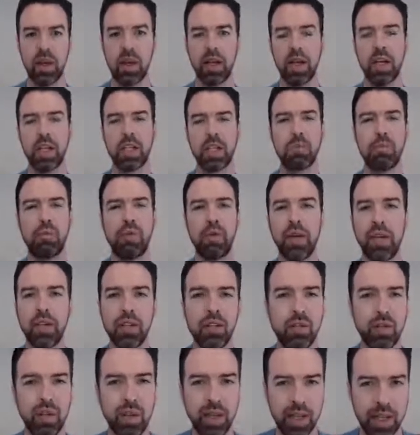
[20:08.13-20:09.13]
It's
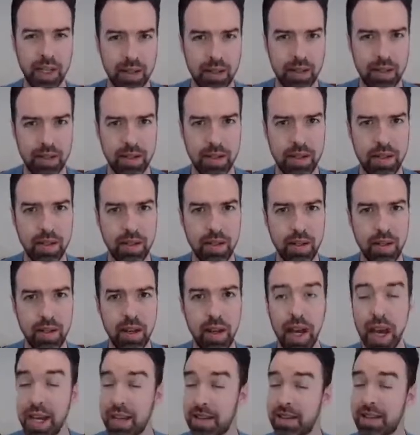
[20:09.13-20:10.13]
press releases.
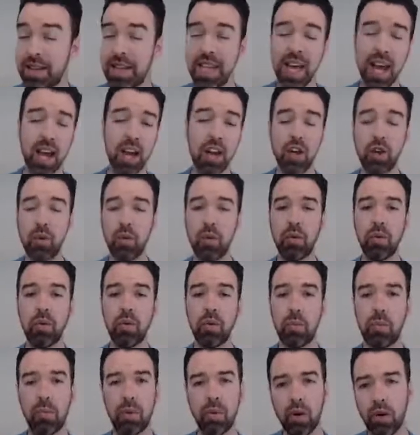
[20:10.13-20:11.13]
It's the annual
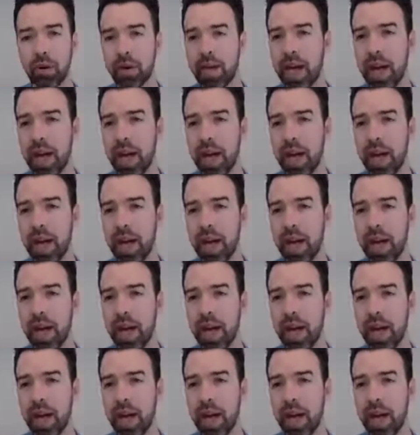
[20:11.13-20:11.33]
report.